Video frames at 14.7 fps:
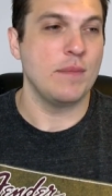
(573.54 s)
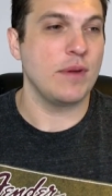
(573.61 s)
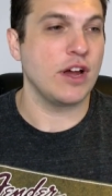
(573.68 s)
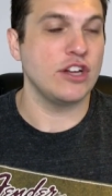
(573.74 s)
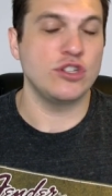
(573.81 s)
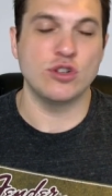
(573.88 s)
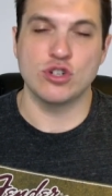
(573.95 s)

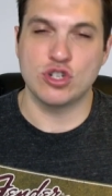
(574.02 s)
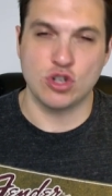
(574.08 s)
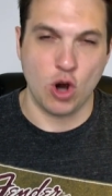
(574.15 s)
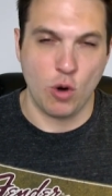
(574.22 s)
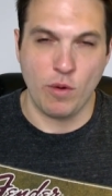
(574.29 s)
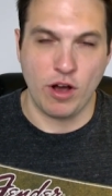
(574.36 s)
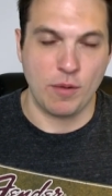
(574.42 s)
because you're
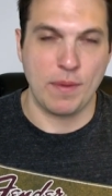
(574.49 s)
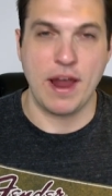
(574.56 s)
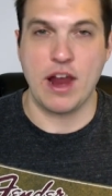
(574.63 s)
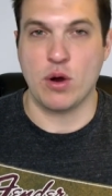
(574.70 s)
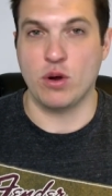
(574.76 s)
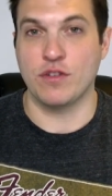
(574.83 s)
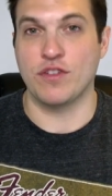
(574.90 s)
so well
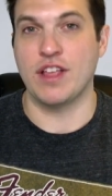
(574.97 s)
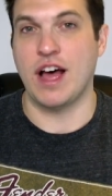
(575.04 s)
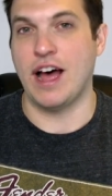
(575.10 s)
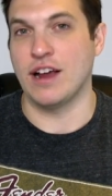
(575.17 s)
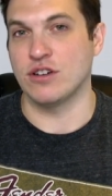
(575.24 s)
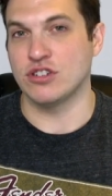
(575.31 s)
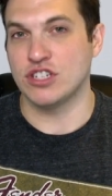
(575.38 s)
bankrolled for the
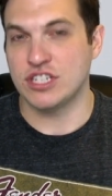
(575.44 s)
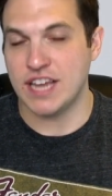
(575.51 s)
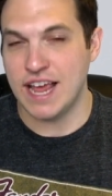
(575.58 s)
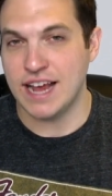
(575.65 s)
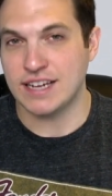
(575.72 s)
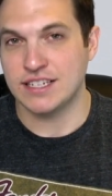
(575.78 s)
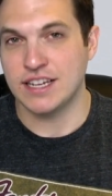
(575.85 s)
higher
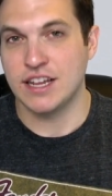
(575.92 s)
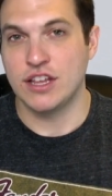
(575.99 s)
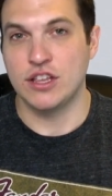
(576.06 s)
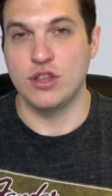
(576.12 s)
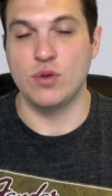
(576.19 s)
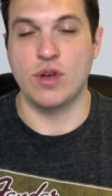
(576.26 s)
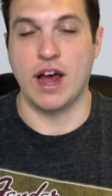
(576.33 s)
stakes,
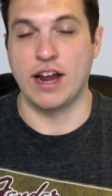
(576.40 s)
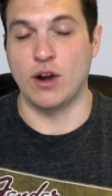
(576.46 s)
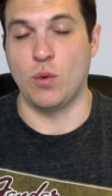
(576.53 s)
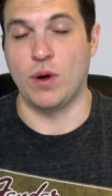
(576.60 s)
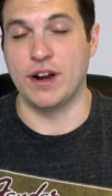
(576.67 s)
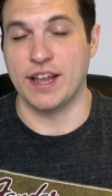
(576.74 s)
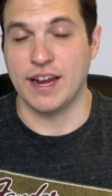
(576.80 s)
you kind
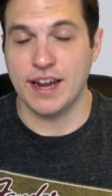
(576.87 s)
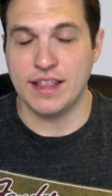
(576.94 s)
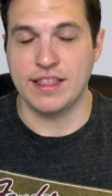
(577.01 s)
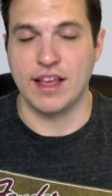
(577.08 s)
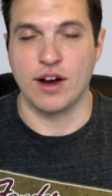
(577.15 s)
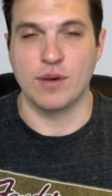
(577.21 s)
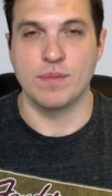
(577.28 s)
of want to get
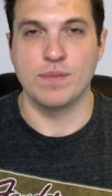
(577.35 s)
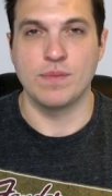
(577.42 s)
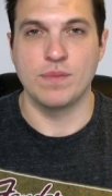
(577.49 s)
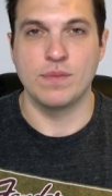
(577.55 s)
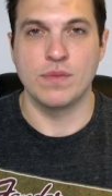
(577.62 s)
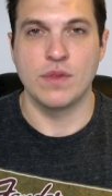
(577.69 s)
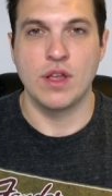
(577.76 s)
in there.
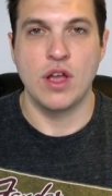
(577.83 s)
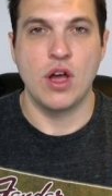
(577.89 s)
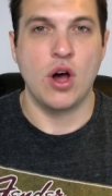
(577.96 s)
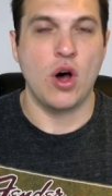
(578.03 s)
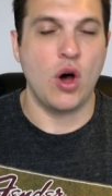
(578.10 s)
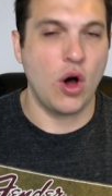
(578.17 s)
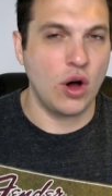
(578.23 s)

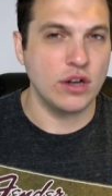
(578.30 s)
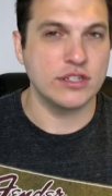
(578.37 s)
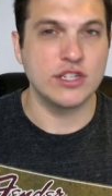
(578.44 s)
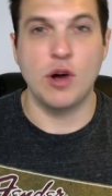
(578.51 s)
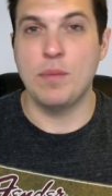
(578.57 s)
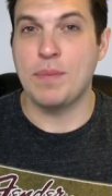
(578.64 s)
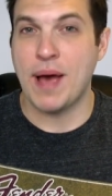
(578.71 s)

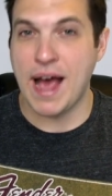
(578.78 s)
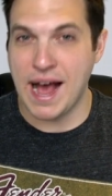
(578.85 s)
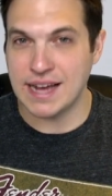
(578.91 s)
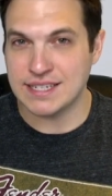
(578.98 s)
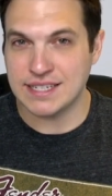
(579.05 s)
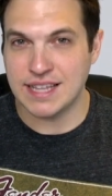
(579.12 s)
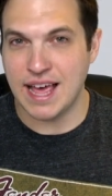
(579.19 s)
Also,
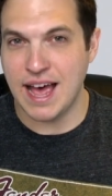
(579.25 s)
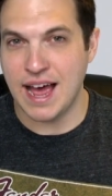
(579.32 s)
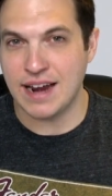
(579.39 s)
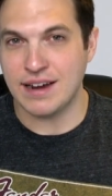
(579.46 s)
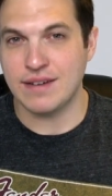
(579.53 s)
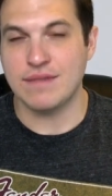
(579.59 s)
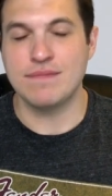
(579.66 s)
past
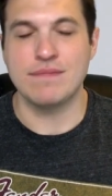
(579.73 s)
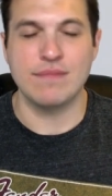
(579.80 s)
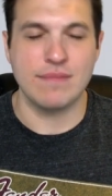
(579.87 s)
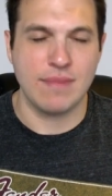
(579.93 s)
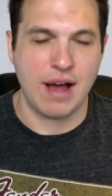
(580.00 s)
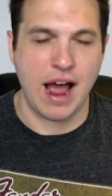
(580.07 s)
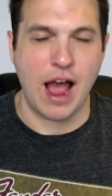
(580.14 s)
that,
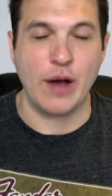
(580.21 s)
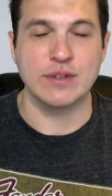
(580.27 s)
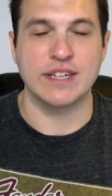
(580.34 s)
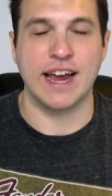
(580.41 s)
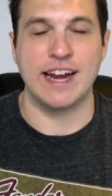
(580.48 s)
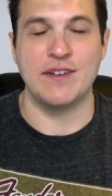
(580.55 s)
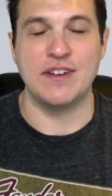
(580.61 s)
I
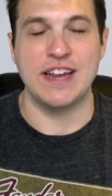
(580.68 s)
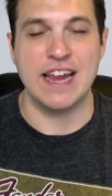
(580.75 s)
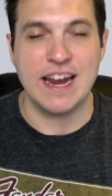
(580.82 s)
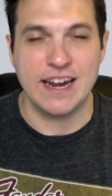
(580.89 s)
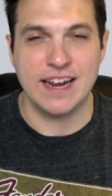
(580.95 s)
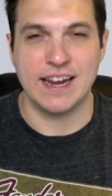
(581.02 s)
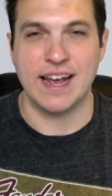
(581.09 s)
was kind of an
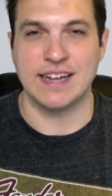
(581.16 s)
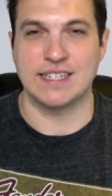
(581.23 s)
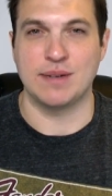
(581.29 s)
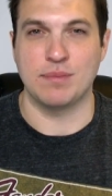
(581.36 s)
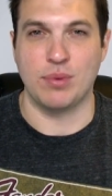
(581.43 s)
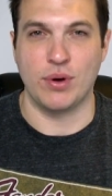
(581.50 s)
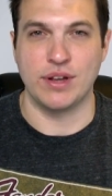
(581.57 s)
idiot at
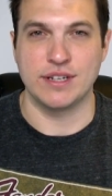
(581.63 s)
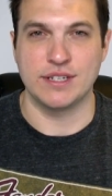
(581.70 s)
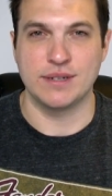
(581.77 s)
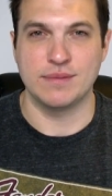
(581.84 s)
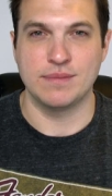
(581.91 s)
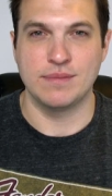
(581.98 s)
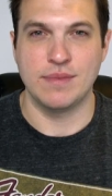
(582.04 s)
some
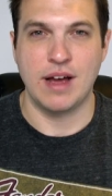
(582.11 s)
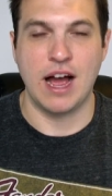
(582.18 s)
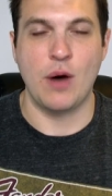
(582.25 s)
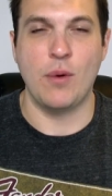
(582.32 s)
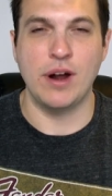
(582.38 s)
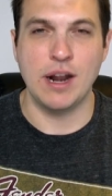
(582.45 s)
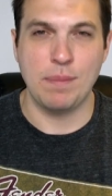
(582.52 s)
points.
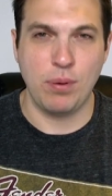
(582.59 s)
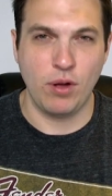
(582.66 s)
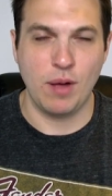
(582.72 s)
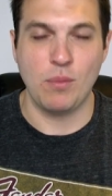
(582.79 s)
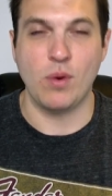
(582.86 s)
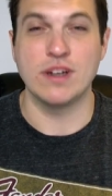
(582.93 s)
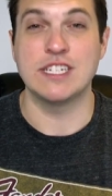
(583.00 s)
I want to
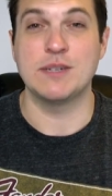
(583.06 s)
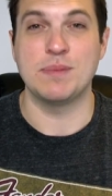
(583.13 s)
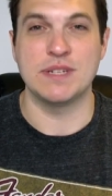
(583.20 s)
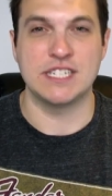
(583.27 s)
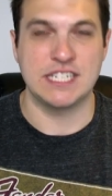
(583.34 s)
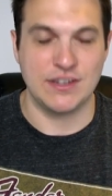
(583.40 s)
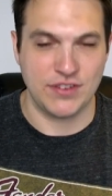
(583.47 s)
pull up one
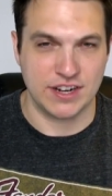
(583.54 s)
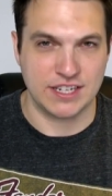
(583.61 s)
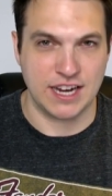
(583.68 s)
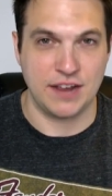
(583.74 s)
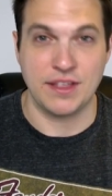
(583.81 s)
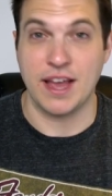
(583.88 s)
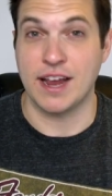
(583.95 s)
specific
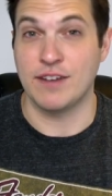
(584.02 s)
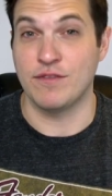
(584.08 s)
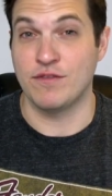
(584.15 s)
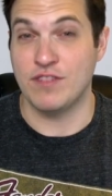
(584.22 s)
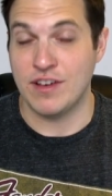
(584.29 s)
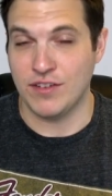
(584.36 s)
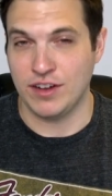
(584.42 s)
day that I
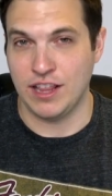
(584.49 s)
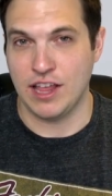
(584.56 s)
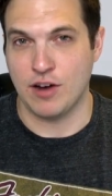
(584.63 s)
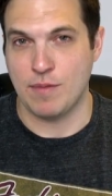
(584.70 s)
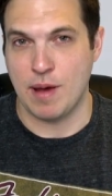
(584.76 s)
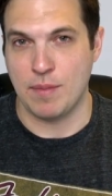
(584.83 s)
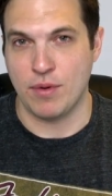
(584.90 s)
can
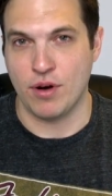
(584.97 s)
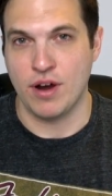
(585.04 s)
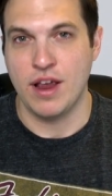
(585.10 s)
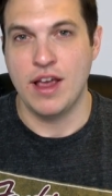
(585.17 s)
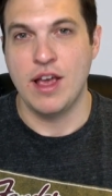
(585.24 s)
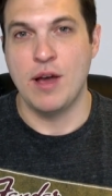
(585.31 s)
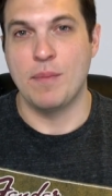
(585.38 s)
vividly remember
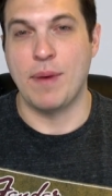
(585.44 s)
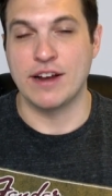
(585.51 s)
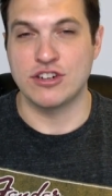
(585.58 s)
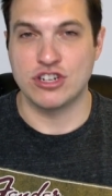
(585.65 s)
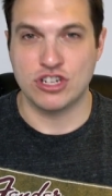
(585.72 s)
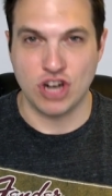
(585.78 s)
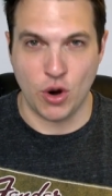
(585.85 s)

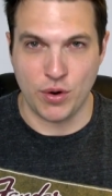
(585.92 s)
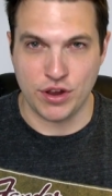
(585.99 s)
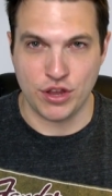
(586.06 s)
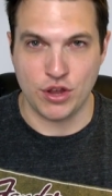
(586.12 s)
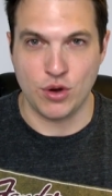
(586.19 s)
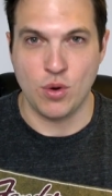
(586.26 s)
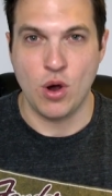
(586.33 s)
by
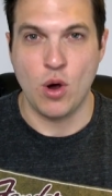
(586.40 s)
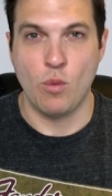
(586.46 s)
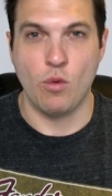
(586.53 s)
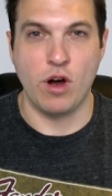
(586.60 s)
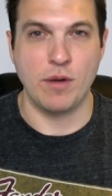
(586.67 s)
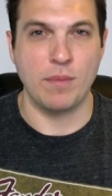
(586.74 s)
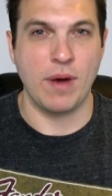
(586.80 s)
showing you
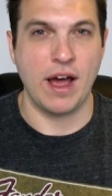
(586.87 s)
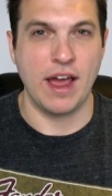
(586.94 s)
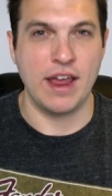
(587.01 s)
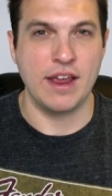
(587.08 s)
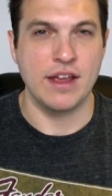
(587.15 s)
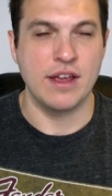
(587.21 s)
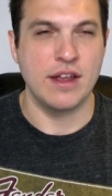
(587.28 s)
what
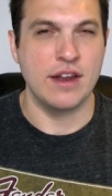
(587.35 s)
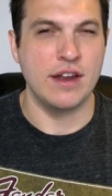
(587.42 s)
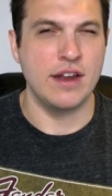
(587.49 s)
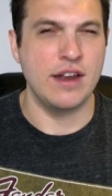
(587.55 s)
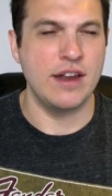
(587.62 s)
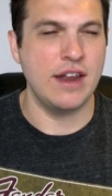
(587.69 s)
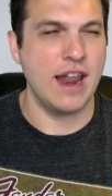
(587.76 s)
my
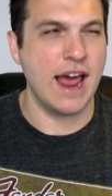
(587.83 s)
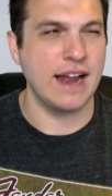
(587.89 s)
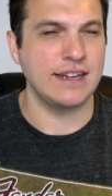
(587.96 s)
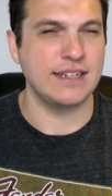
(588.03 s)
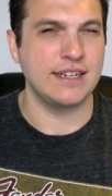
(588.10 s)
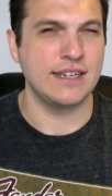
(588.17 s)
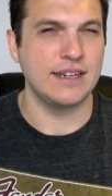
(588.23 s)

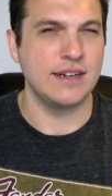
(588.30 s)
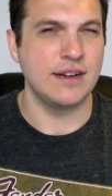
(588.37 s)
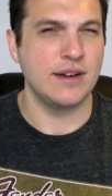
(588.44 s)
net